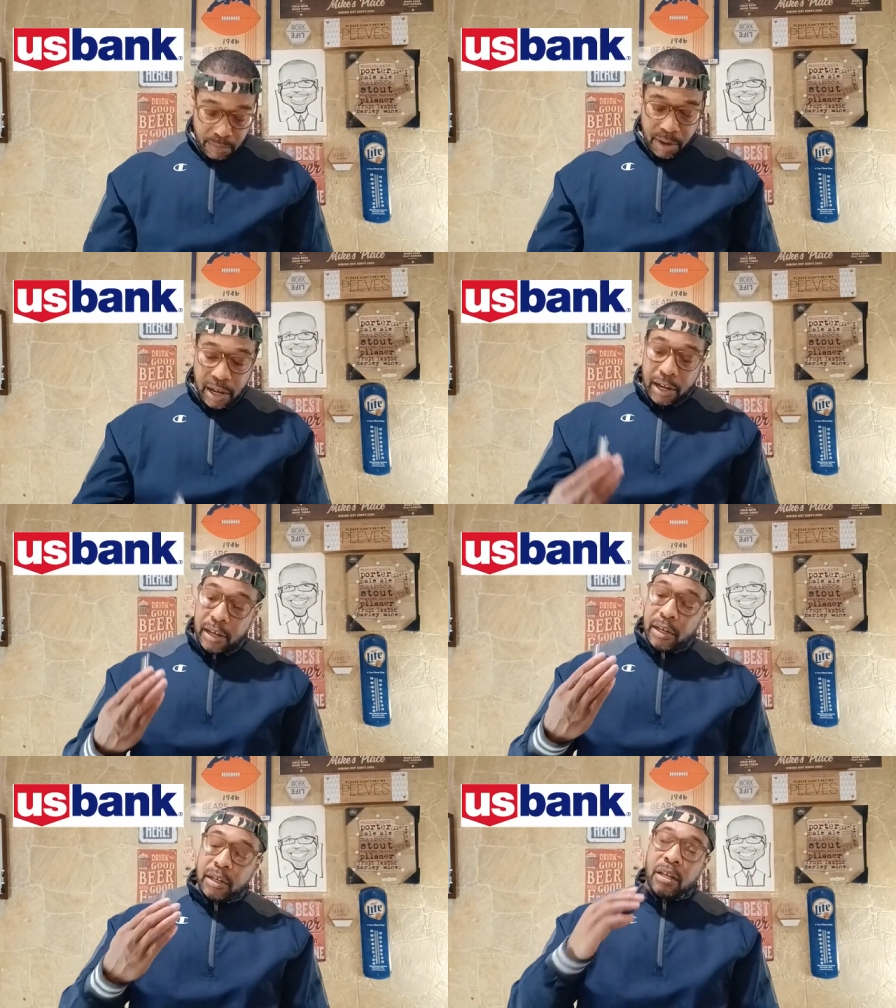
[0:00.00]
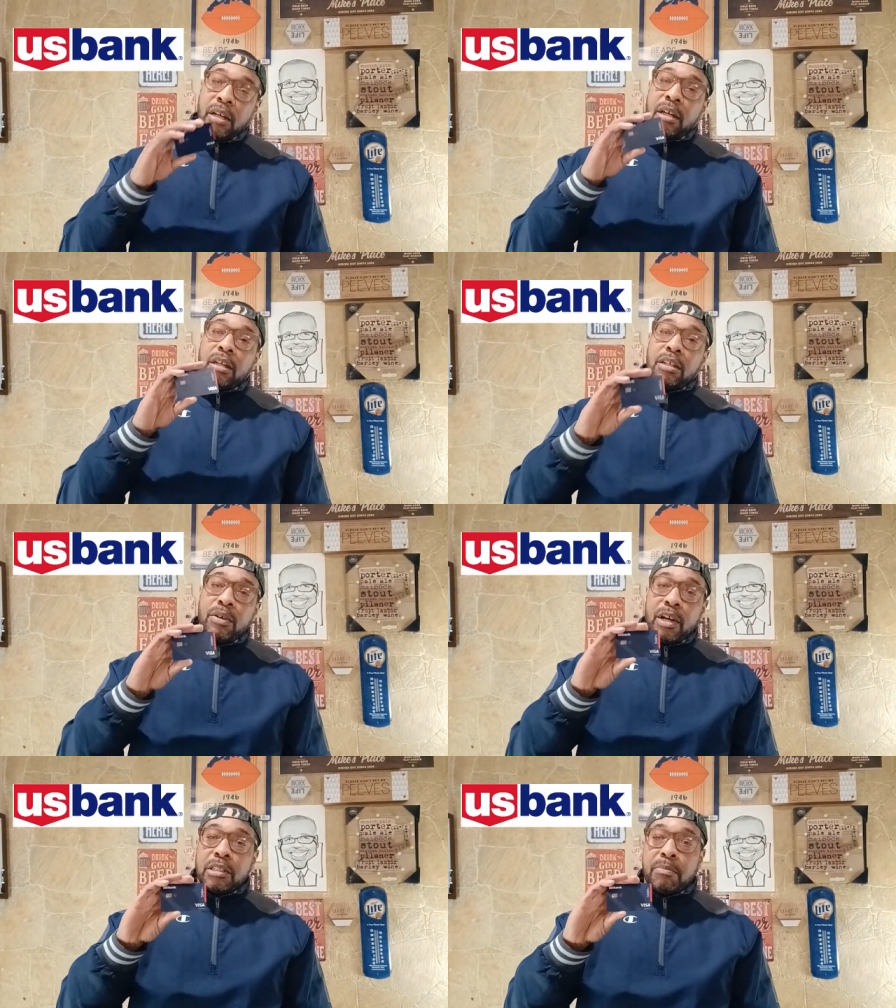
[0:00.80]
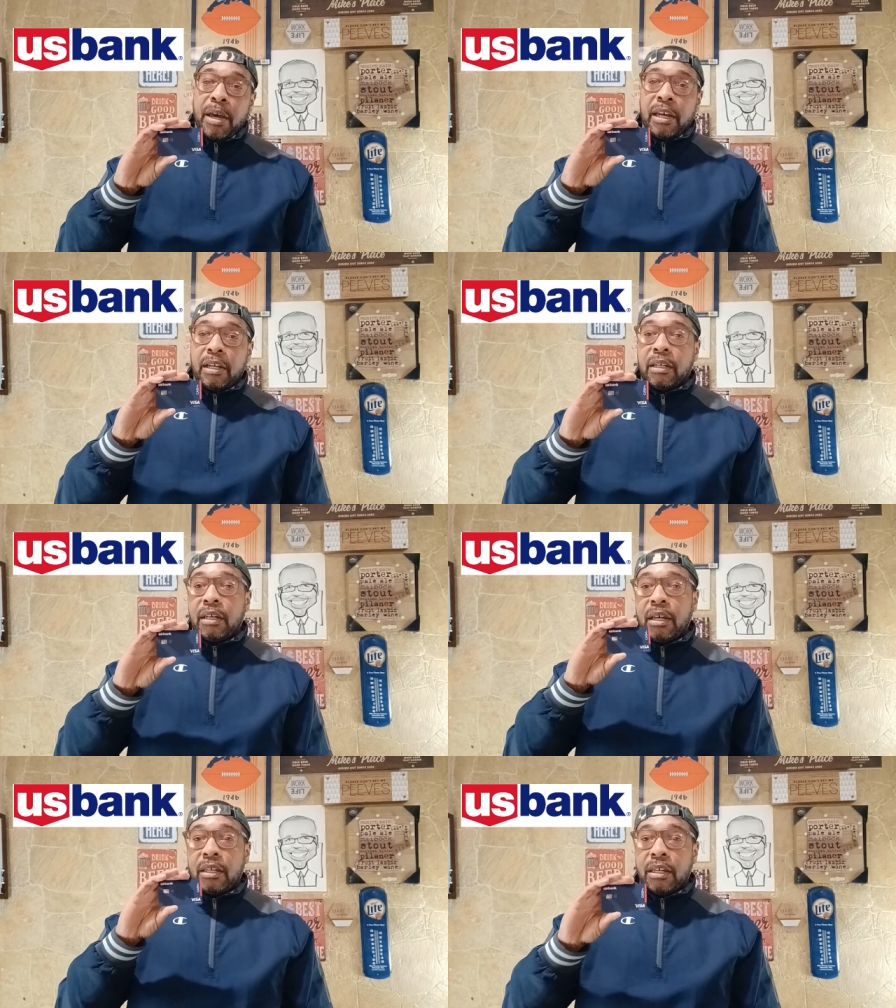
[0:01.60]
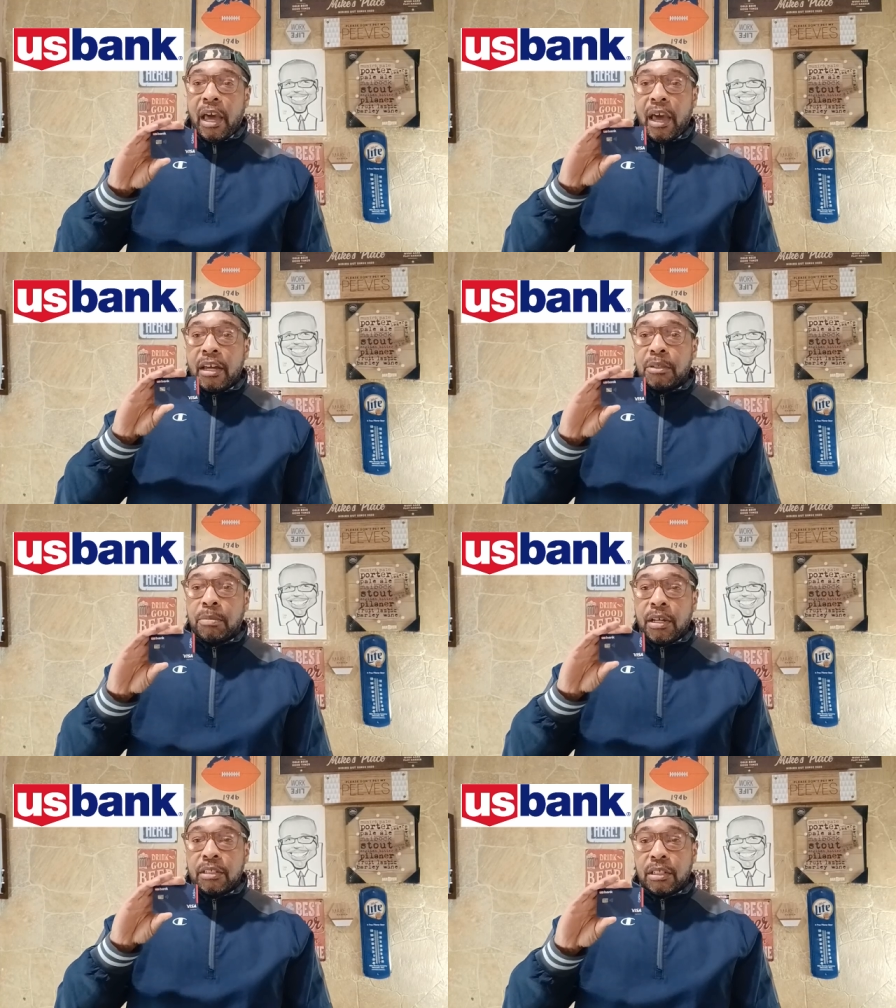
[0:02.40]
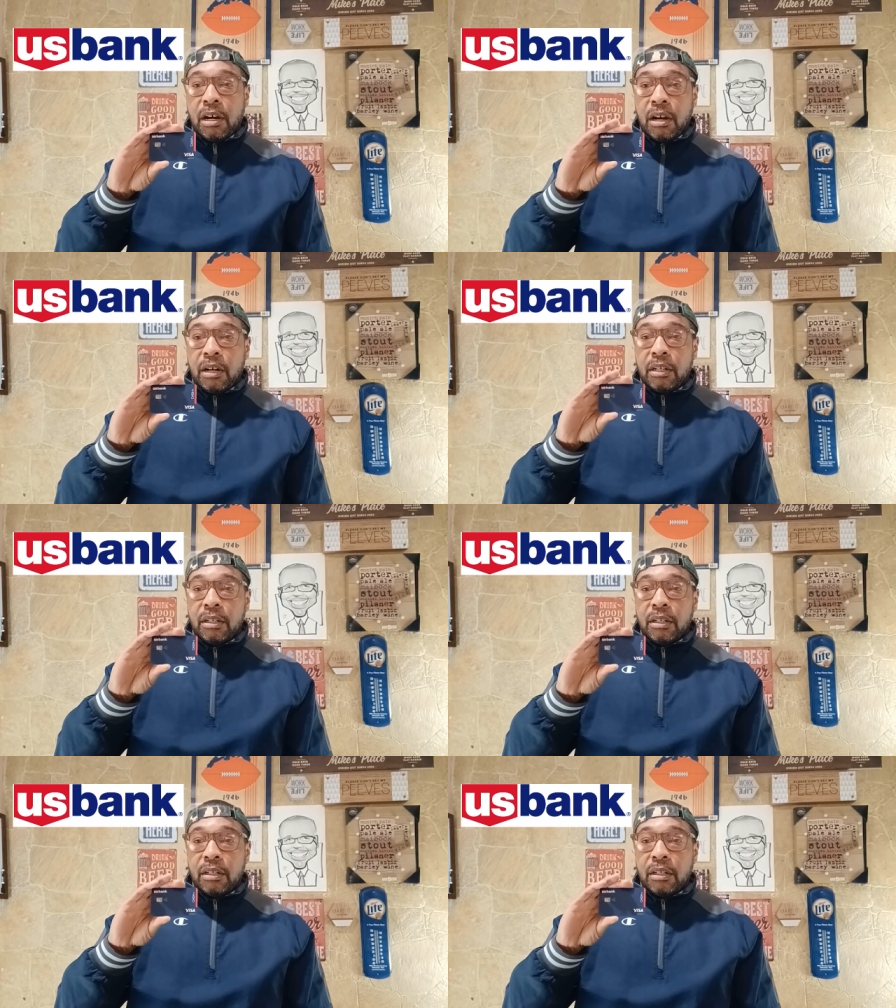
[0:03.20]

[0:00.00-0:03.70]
my US Bank Cash Plus card.